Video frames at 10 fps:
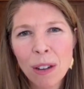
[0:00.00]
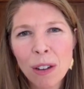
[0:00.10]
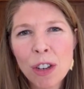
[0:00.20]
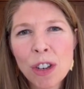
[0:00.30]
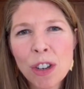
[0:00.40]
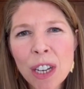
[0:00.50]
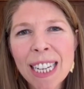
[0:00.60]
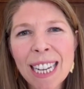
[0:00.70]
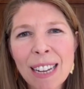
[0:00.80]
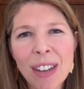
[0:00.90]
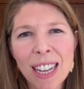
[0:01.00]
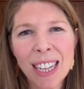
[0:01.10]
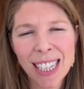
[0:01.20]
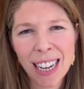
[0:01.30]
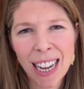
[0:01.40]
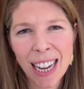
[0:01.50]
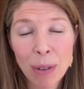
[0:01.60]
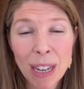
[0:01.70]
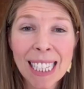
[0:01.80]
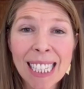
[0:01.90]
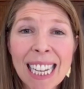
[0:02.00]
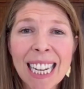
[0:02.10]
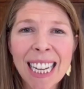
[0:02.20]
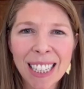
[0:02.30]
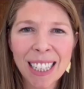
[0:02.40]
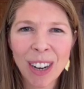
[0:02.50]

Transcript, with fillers: should give us and and we see it